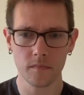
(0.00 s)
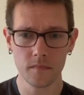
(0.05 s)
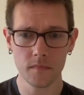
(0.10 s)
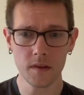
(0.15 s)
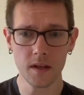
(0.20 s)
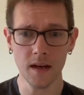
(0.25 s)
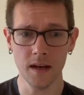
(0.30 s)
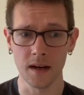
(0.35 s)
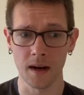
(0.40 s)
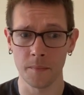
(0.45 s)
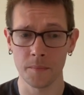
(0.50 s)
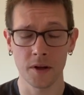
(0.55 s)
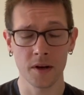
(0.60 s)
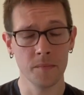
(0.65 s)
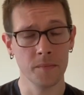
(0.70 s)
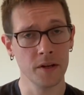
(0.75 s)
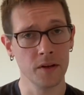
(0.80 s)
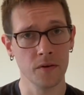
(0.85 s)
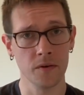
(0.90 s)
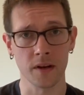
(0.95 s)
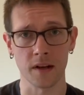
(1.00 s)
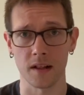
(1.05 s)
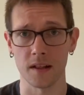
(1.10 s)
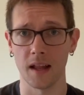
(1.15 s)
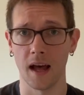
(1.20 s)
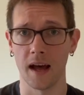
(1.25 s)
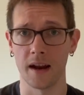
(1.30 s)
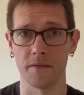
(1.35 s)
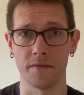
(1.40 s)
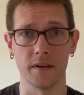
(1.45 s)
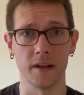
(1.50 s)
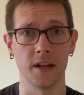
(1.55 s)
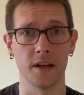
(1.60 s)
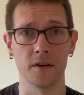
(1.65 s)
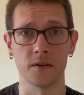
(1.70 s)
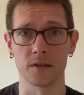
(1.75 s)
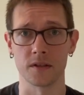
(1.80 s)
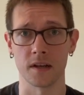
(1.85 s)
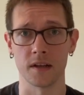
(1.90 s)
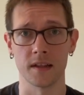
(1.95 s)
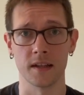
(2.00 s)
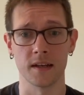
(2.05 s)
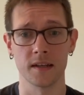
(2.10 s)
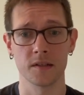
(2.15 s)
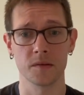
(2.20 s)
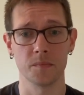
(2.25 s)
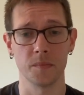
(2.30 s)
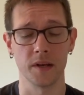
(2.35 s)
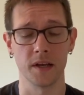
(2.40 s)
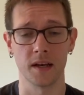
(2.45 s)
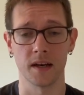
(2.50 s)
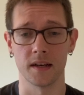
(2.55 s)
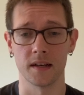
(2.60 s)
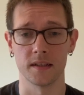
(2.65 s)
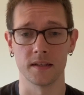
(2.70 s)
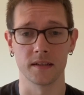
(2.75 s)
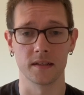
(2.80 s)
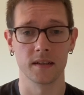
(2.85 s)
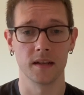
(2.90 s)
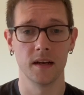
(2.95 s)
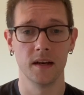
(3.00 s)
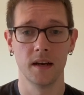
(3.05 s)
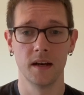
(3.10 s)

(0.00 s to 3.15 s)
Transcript: And I'm going to be doing a lot of videos on this because